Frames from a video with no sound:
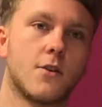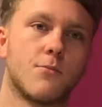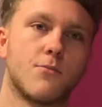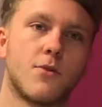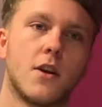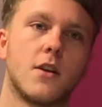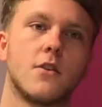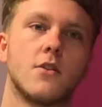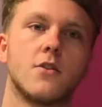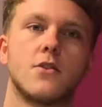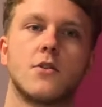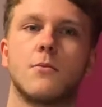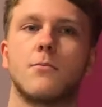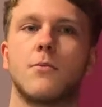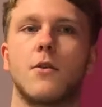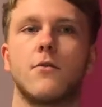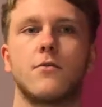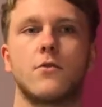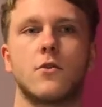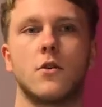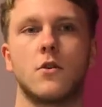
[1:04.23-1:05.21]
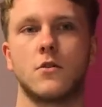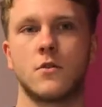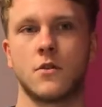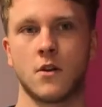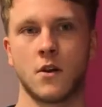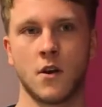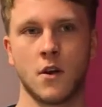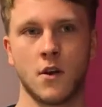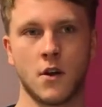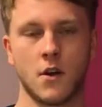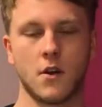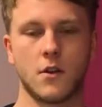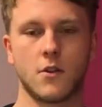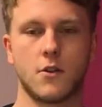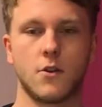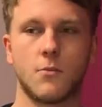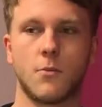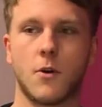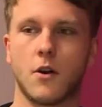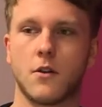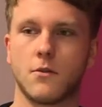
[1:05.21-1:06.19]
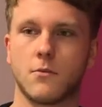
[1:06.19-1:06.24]
apprenticeship I've done.
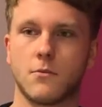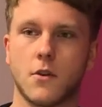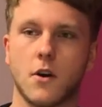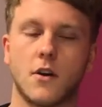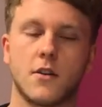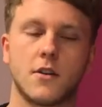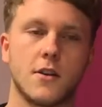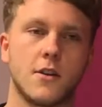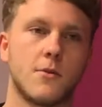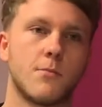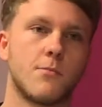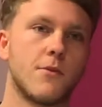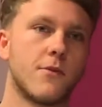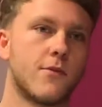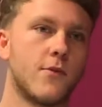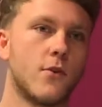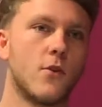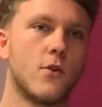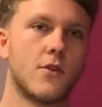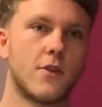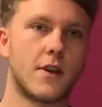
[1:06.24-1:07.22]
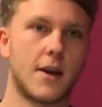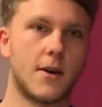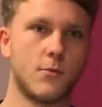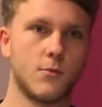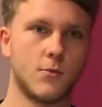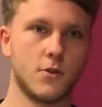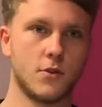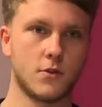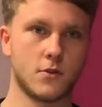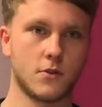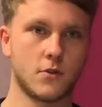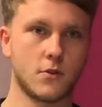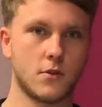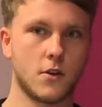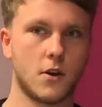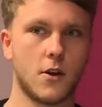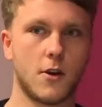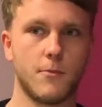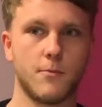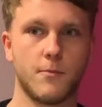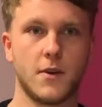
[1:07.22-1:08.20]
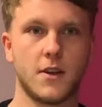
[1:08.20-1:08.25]
The one I did before that was
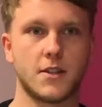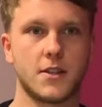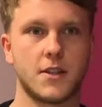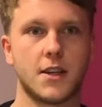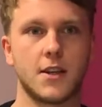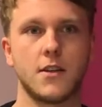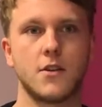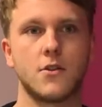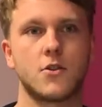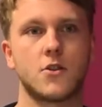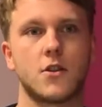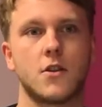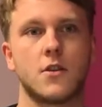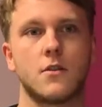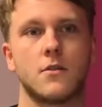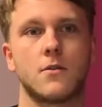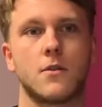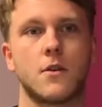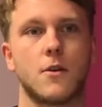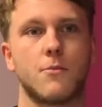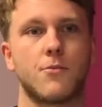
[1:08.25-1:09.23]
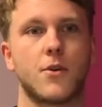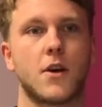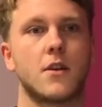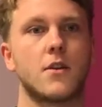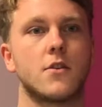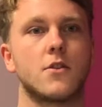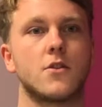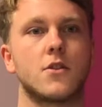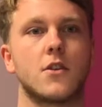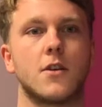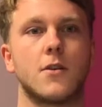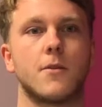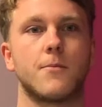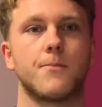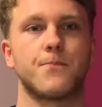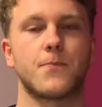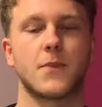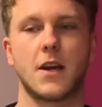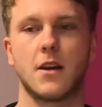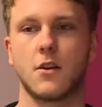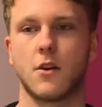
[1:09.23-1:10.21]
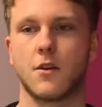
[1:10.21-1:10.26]
a teaching apprenticeship,
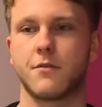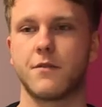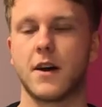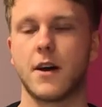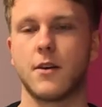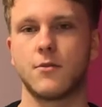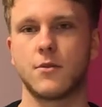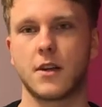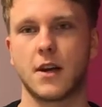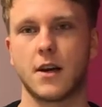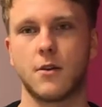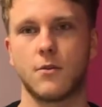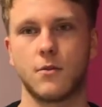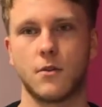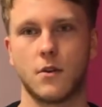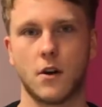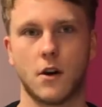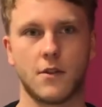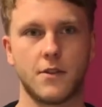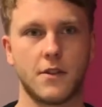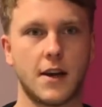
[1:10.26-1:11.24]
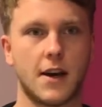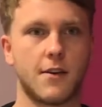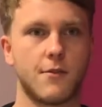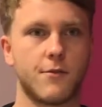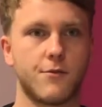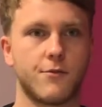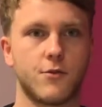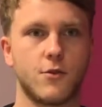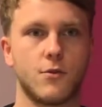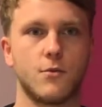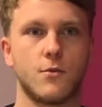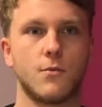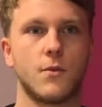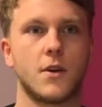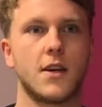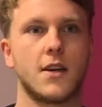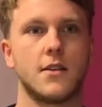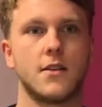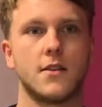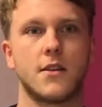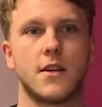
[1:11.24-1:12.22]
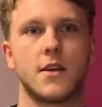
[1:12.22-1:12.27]
and I found out on that through
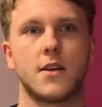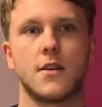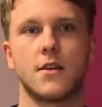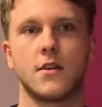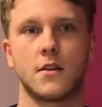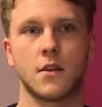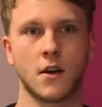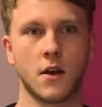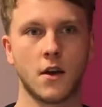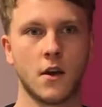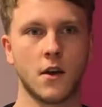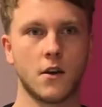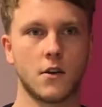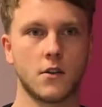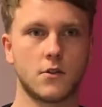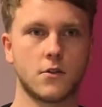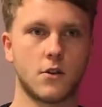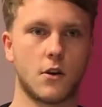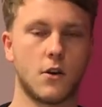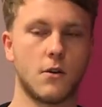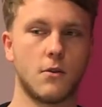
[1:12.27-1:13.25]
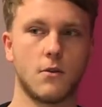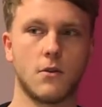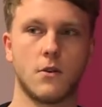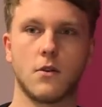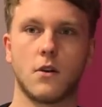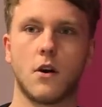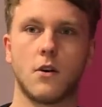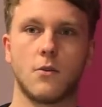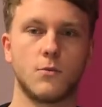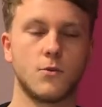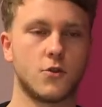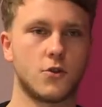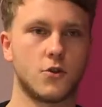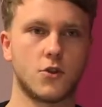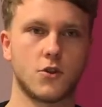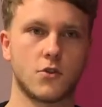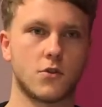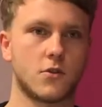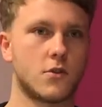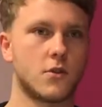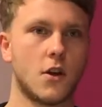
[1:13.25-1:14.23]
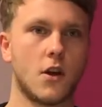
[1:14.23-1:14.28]
Indeed. So I was
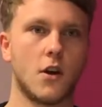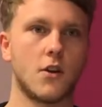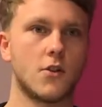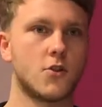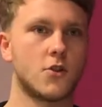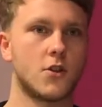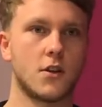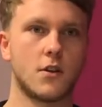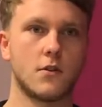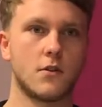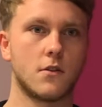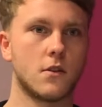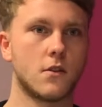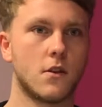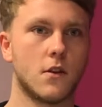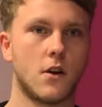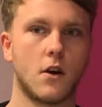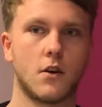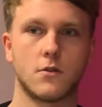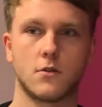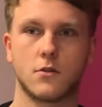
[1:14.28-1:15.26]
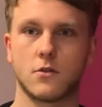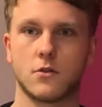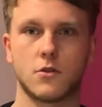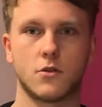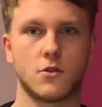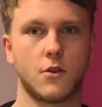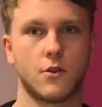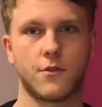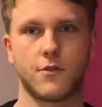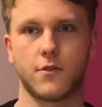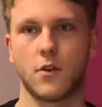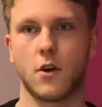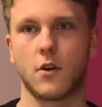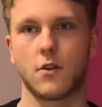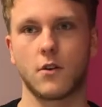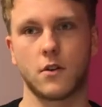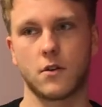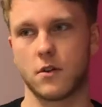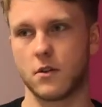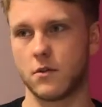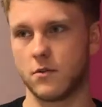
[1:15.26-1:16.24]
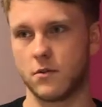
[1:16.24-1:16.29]
just searching on stuff
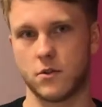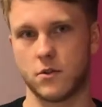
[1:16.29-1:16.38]
like